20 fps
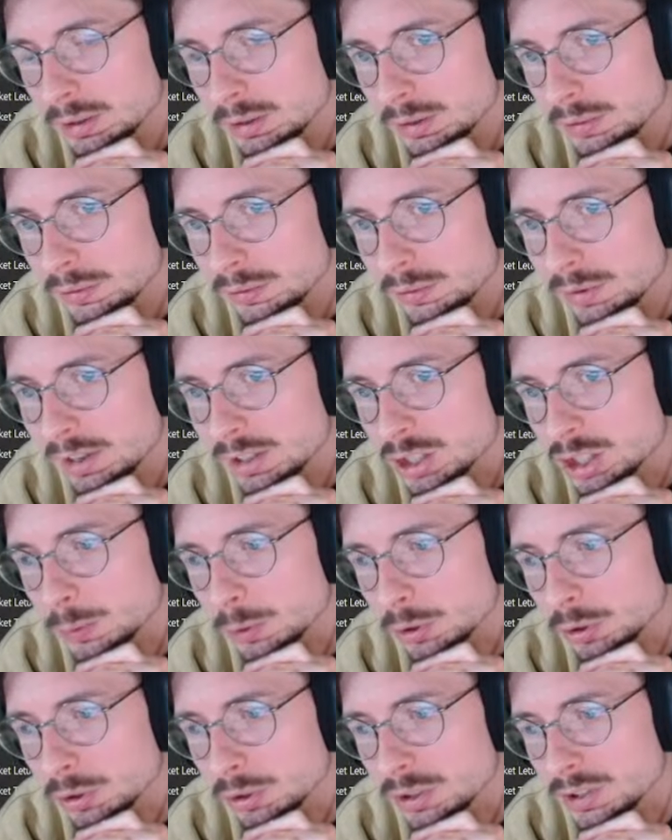vegetable
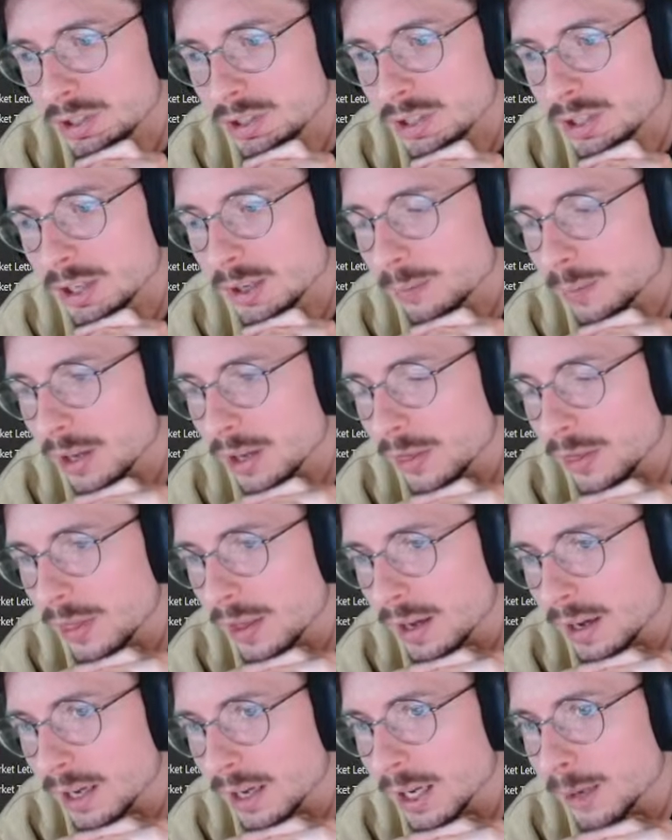noises, and by
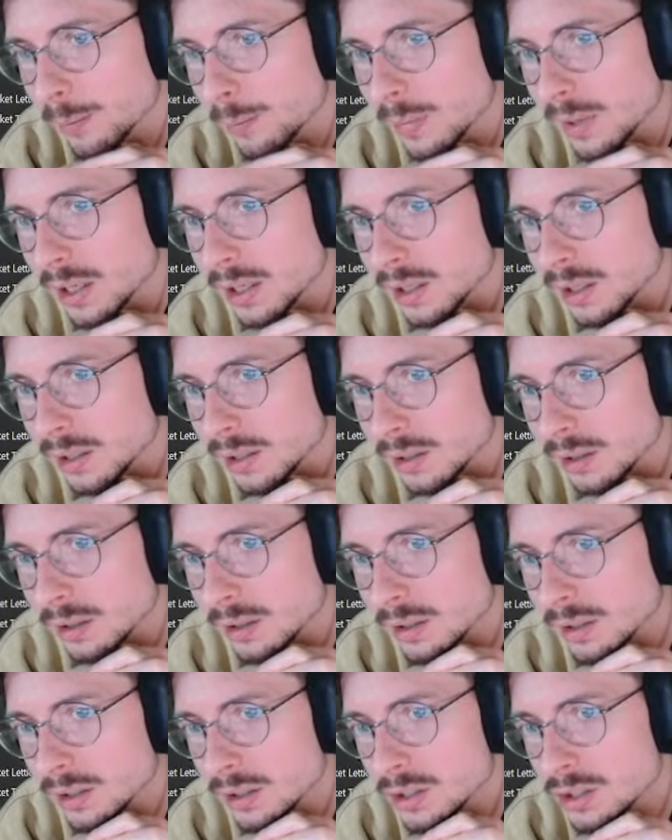that I mean
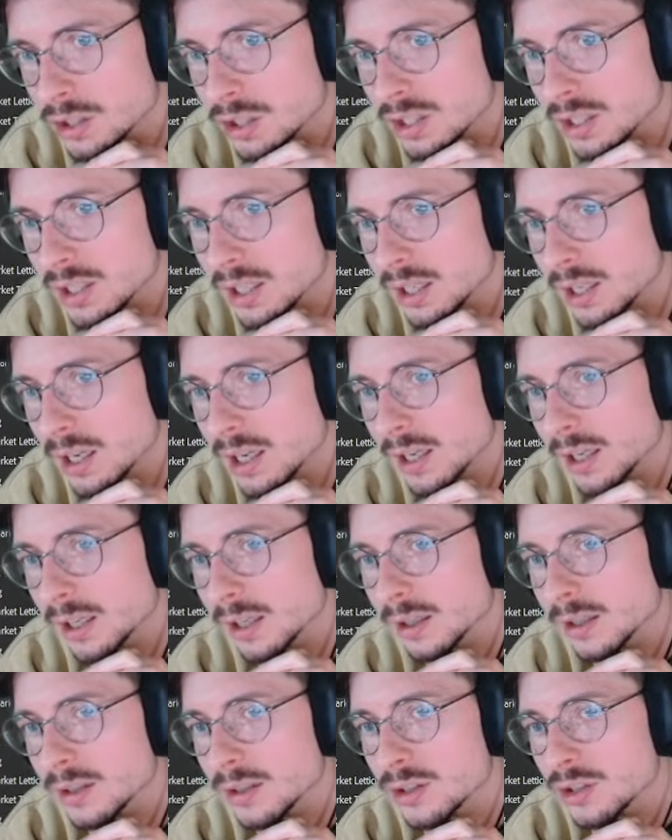just kind of like
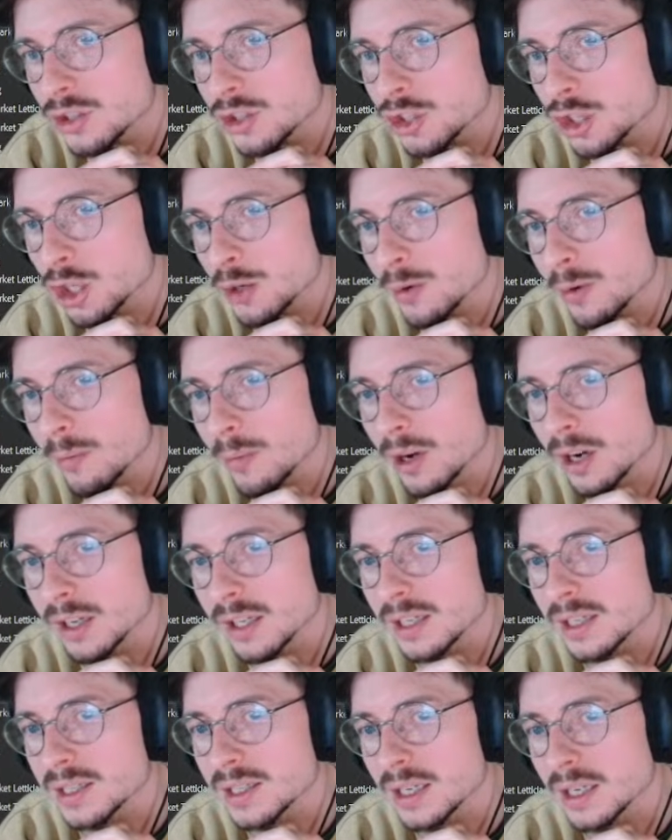
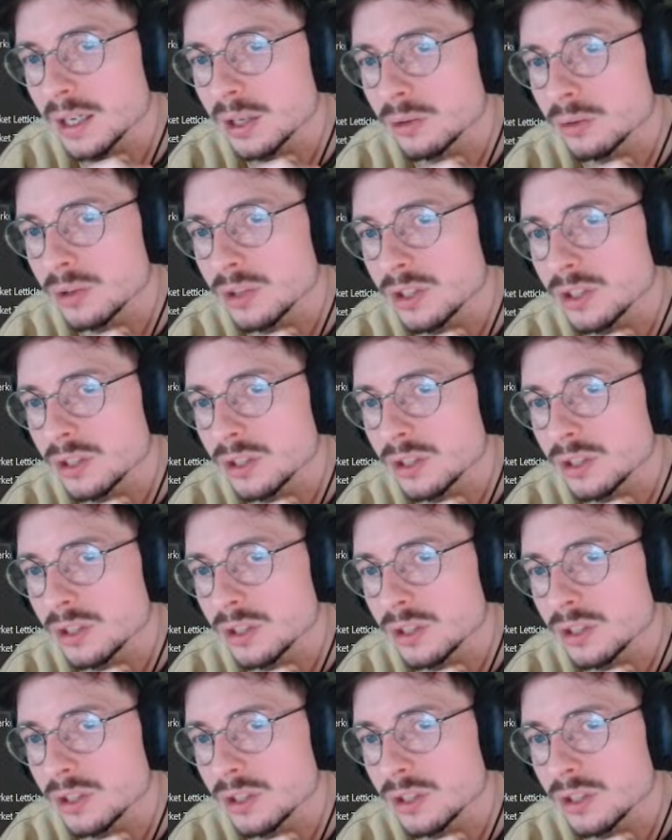supermarket sounds.